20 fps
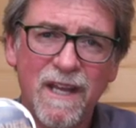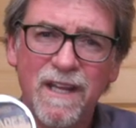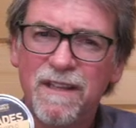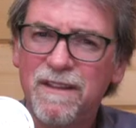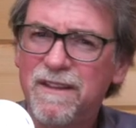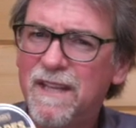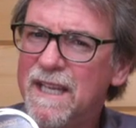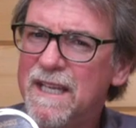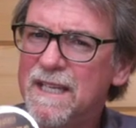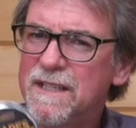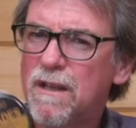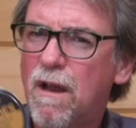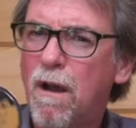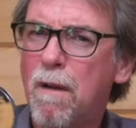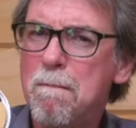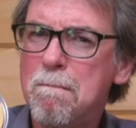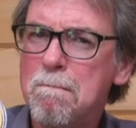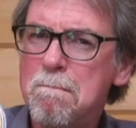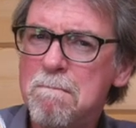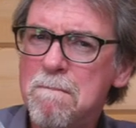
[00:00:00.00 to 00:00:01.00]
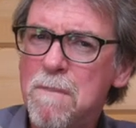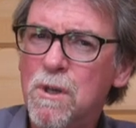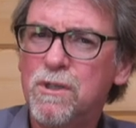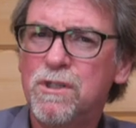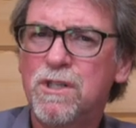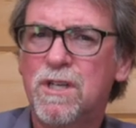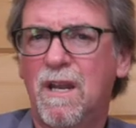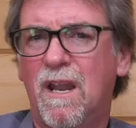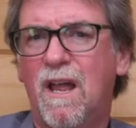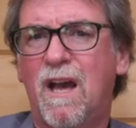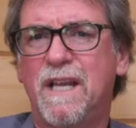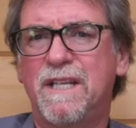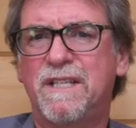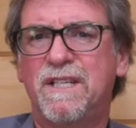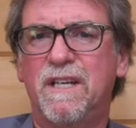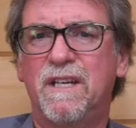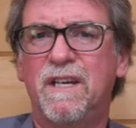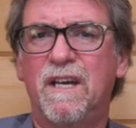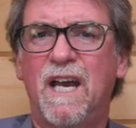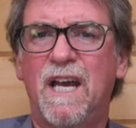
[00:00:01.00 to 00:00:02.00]
These are much
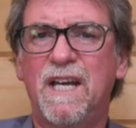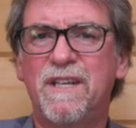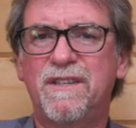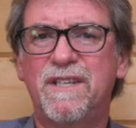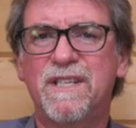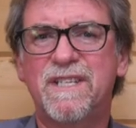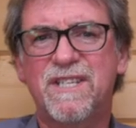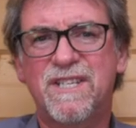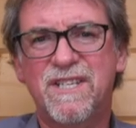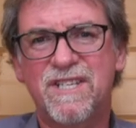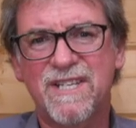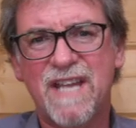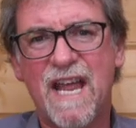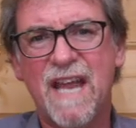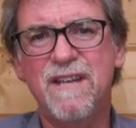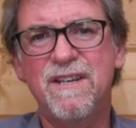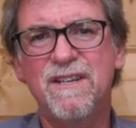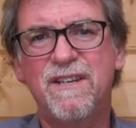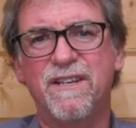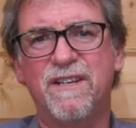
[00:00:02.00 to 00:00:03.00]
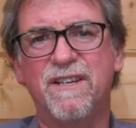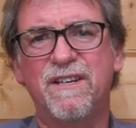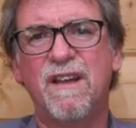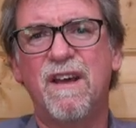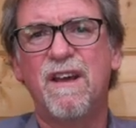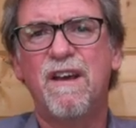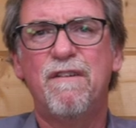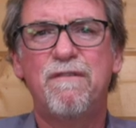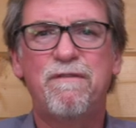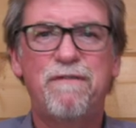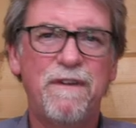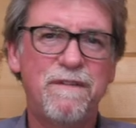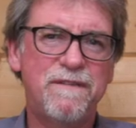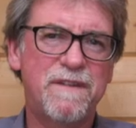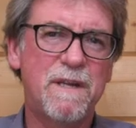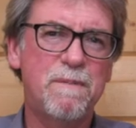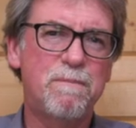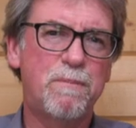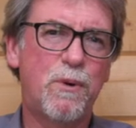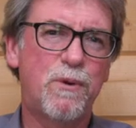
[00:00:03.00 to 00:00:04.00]
lighter at the standard
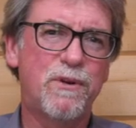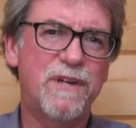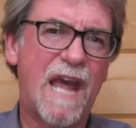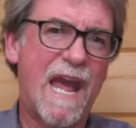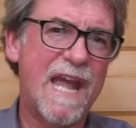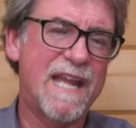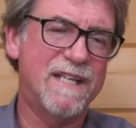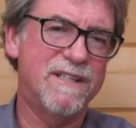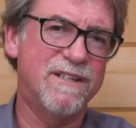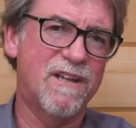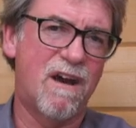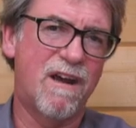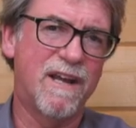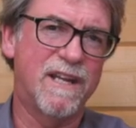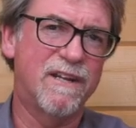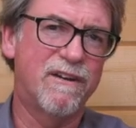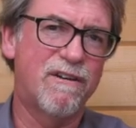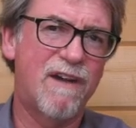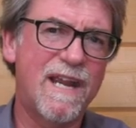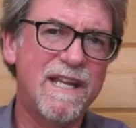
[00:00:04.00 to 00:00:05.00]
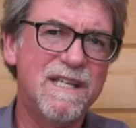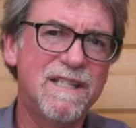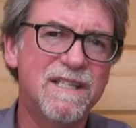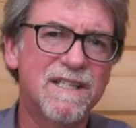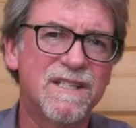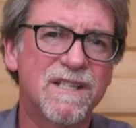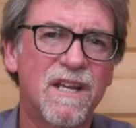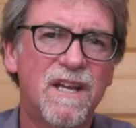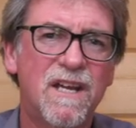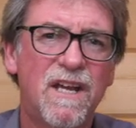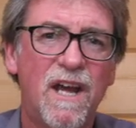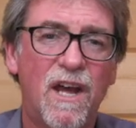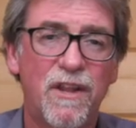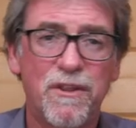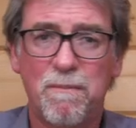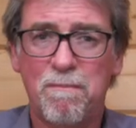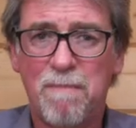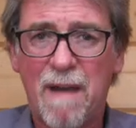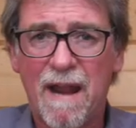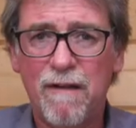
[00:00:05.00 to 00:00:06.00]
15.89 grains. At
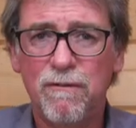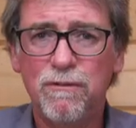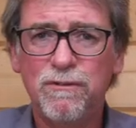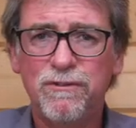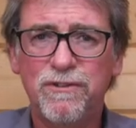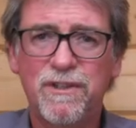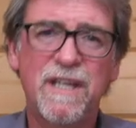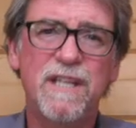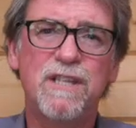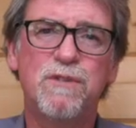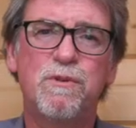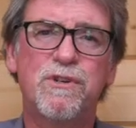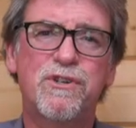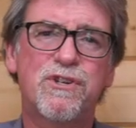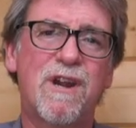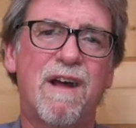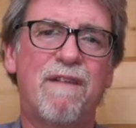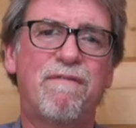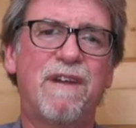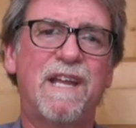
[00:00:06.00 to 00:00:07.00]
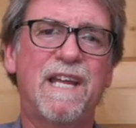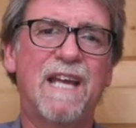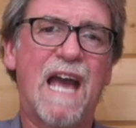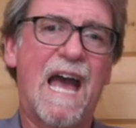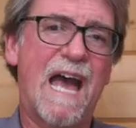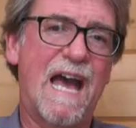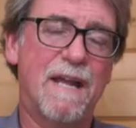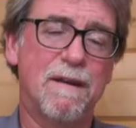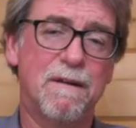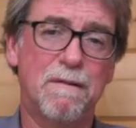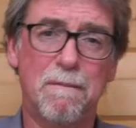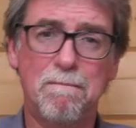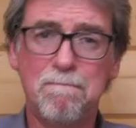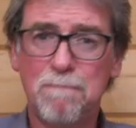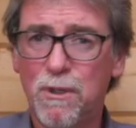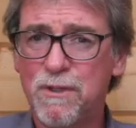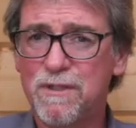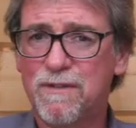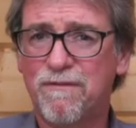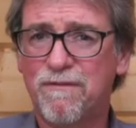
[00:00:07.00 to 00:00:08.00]
the barrel, these were travelling at a much